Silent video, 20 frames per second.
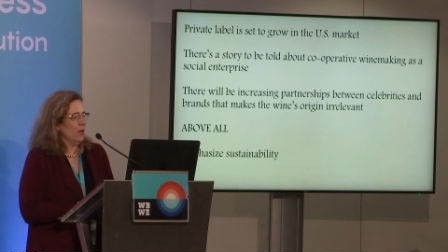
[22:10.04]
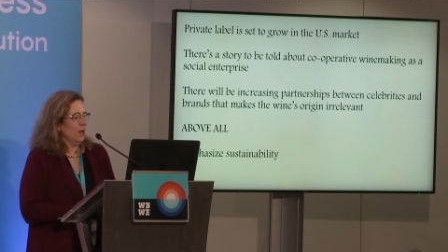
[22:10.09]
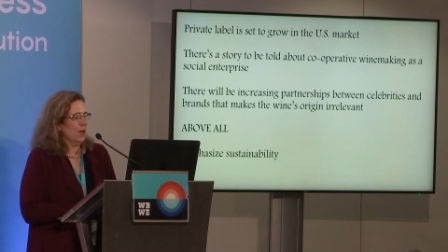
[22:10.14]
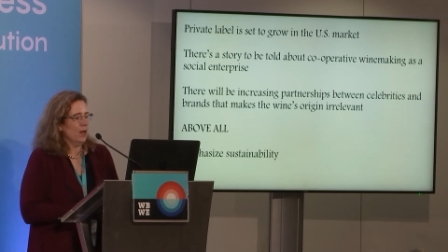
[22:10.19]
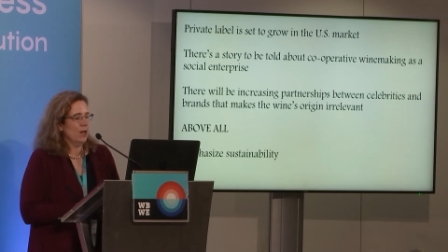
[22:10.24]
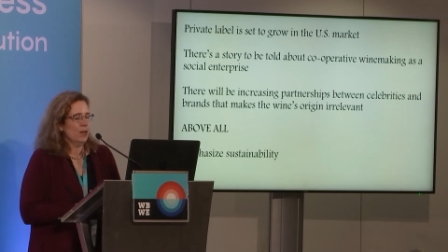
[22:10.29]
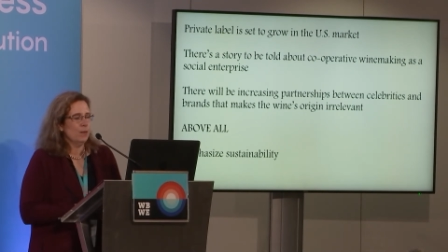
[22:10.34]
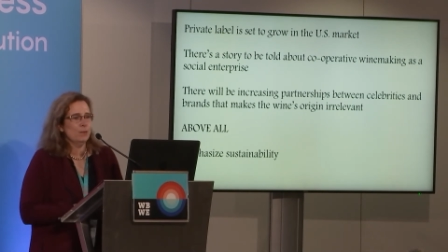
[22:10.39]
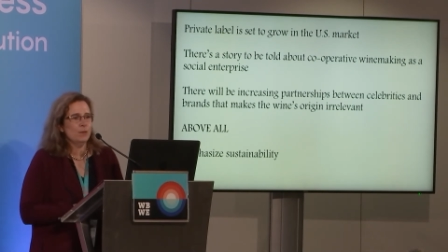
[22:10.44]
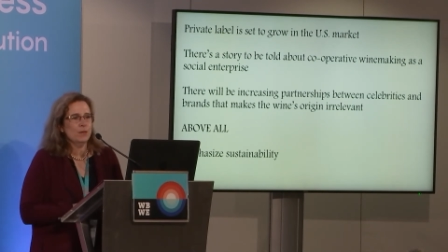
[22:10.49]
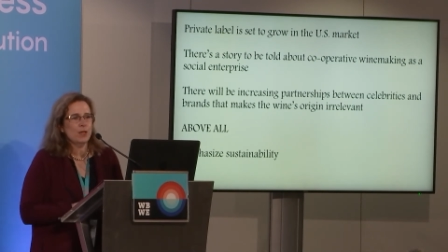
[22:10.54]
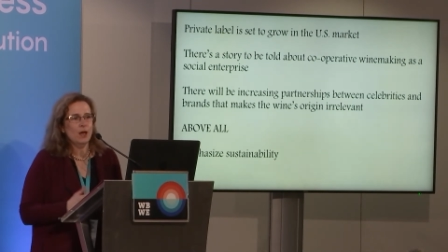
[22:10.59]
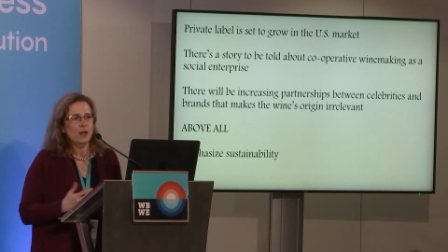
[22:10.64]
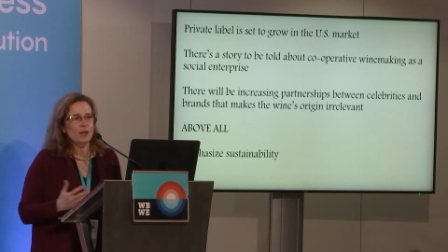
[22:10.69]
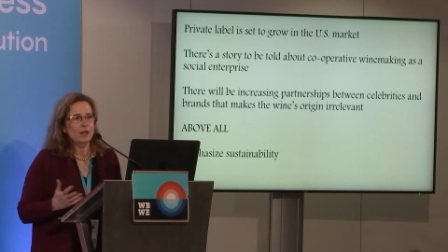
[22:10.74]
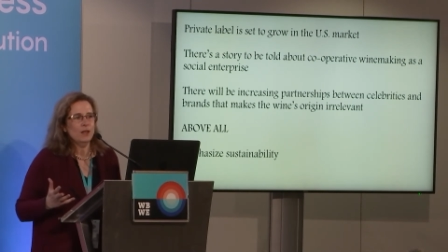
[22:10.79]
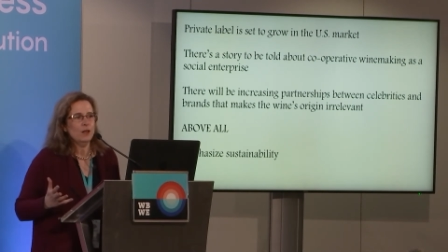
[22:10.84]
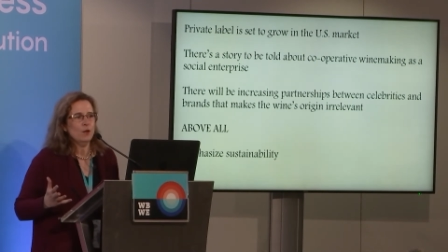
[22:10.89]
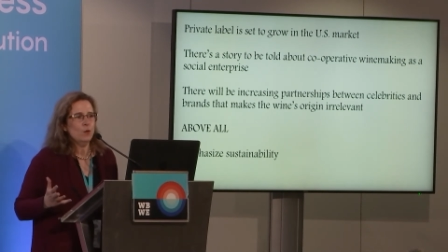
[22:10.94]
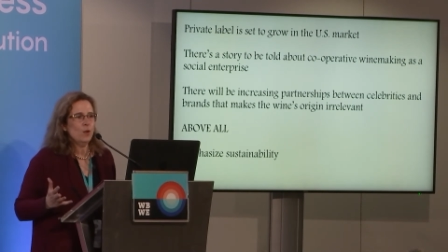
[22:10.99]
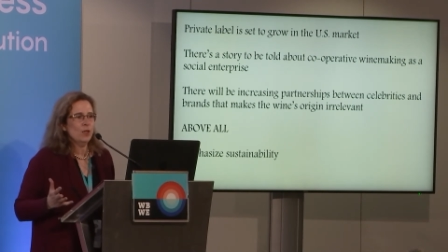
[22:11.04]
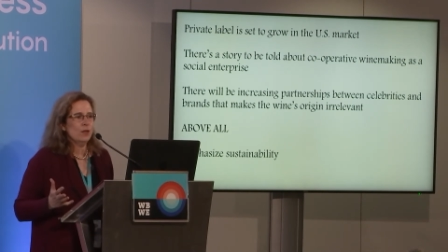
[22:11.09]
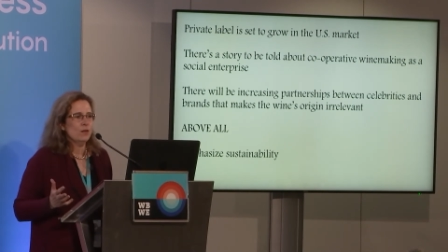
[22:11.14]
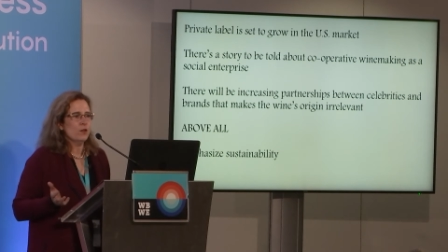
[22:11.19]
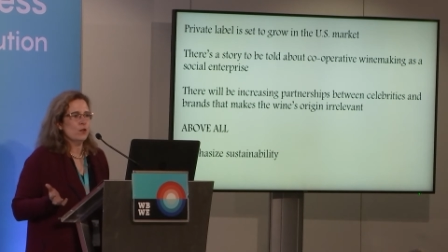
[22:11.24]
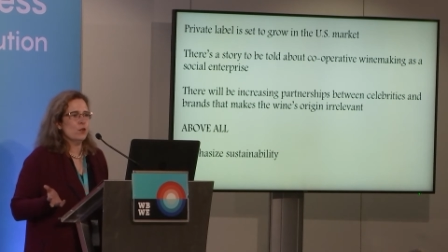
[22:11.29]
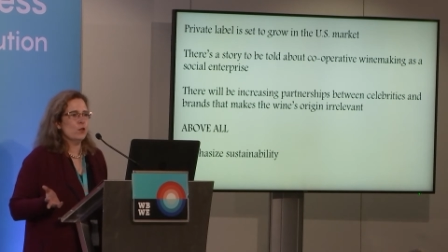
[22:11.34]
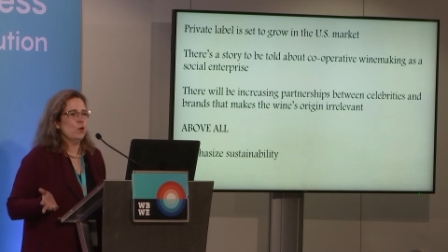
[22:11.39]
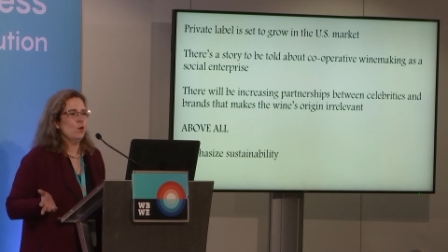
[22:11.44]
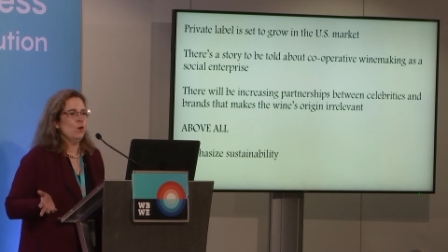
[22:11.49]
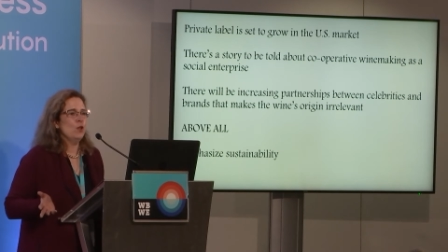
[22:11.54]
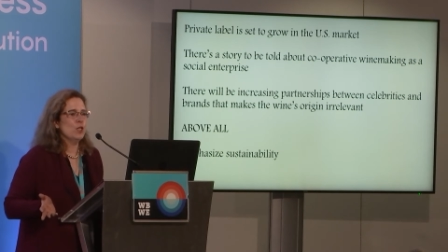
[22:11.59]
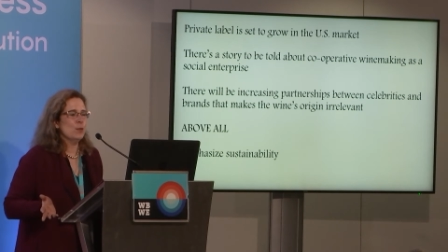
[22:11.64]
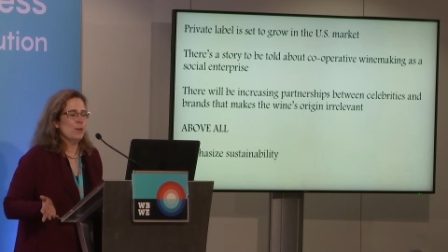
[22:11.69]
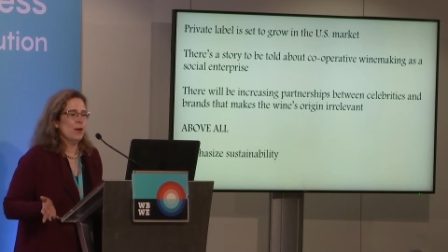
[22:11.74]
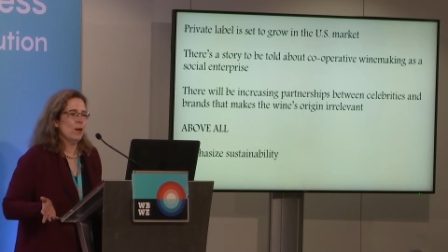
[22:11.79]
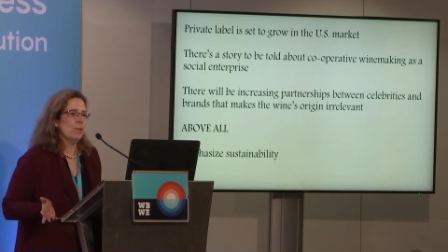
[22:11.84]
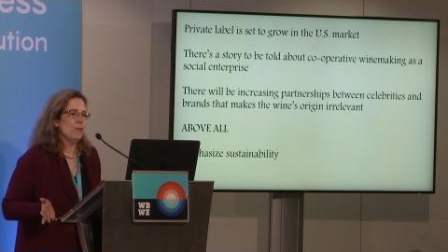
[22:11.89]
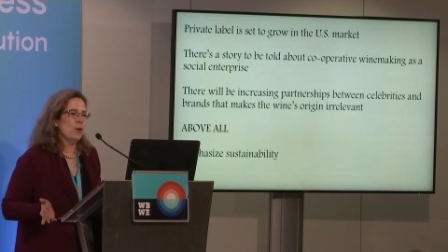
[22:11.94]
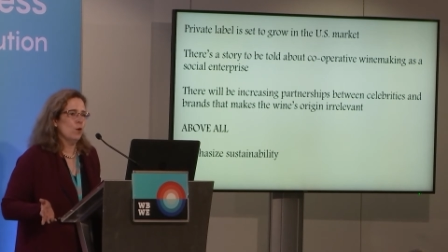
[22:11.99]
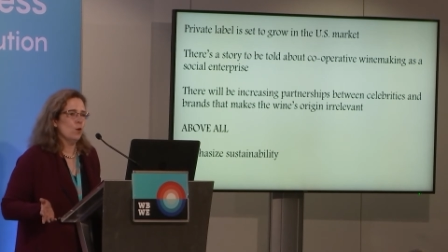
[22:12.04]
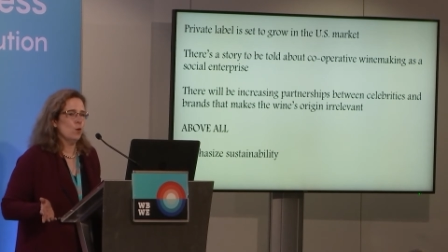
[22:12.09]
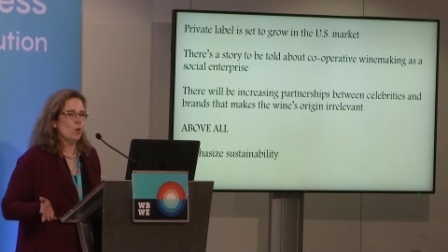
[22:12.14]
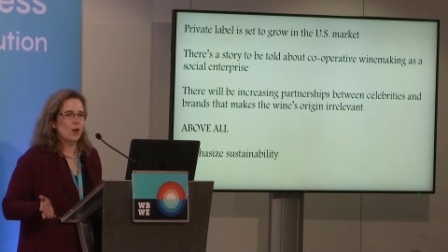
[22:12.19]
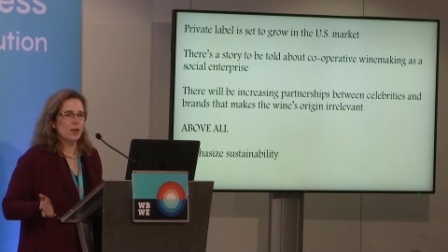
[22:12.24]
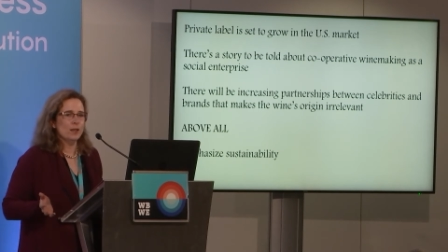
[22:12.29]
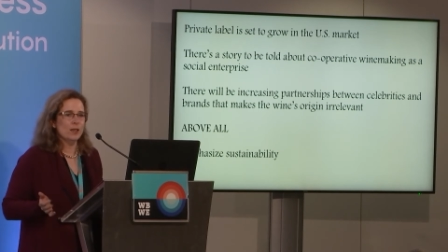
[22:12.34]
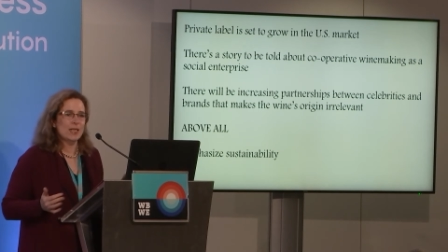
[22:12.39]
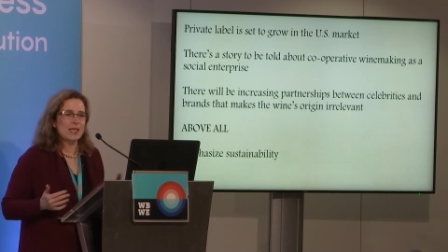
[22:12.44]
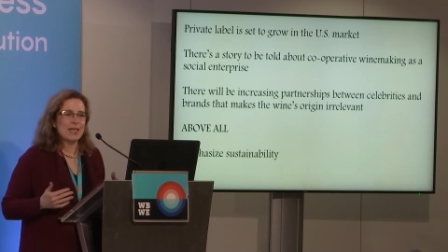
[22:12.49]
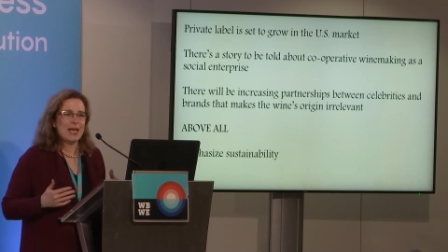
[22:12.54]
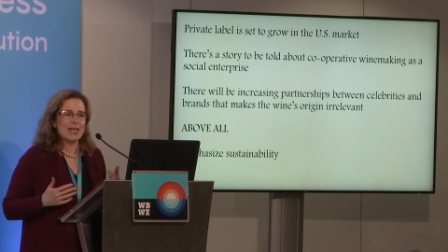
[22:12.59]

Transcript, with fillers: Um, I think one of the stories about bulk wine that